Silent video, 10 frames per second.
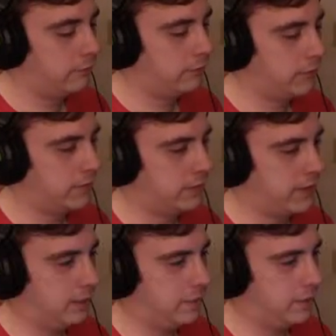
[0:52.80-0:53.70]
I know this
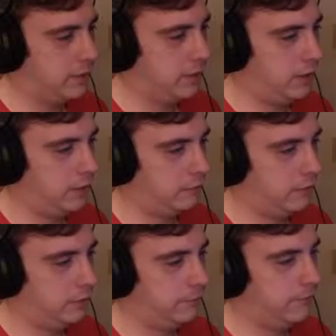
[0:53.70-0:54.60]
game was on the
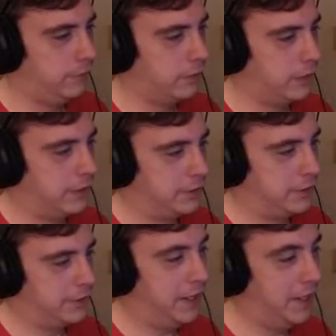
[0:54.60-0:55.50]
Unreal four
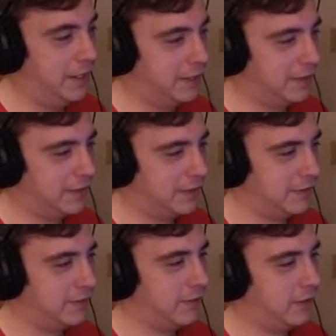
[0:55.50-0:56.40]
engine.
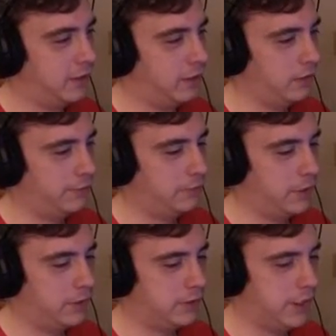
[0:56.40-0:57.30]
I don't know if I
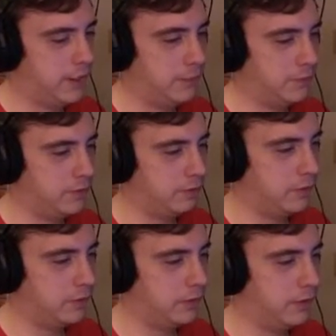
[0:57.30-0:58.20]
mentioned that in episode
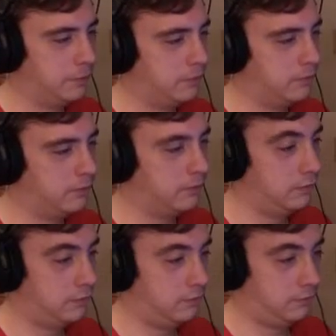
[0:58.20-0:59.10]
one or not, but
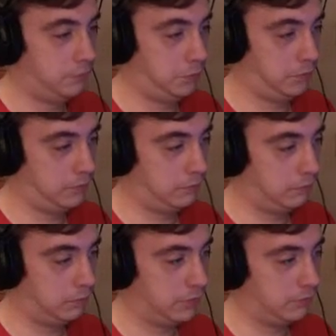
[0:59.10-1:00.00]
it's pretty
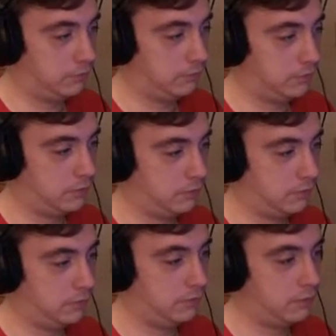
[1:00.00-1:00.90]
impressive that
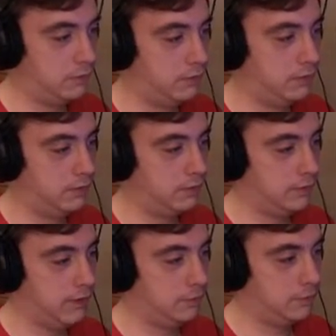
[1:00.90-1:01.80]
this
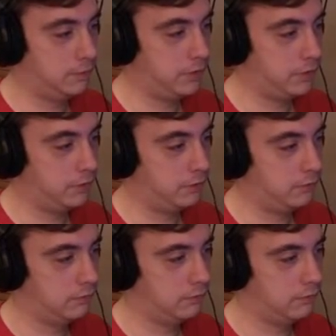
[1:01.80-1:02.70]
game is pretty,
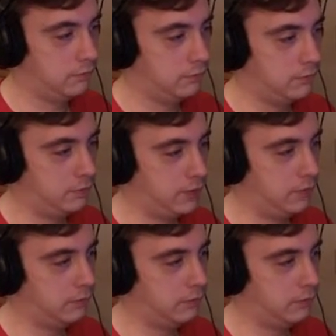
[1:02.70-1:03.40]
to me.